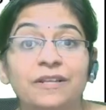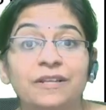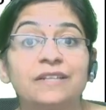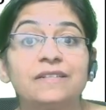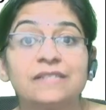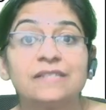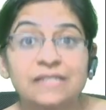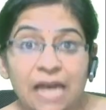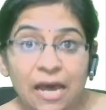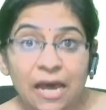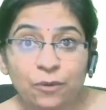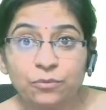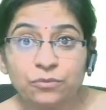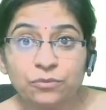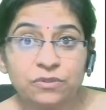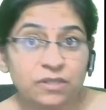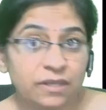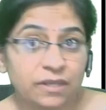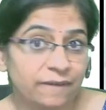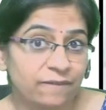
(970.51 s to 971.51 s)

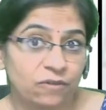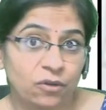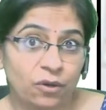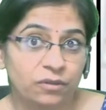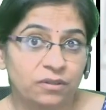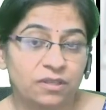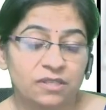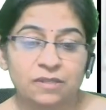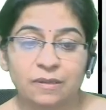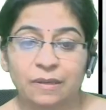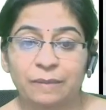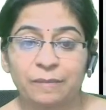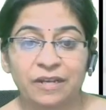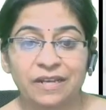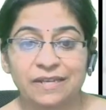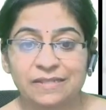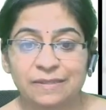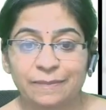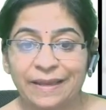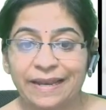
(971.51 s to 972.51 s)
sound, if not the
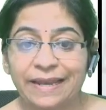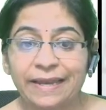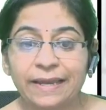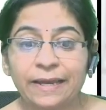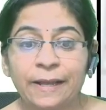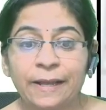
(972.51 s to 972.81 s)
similar spelling.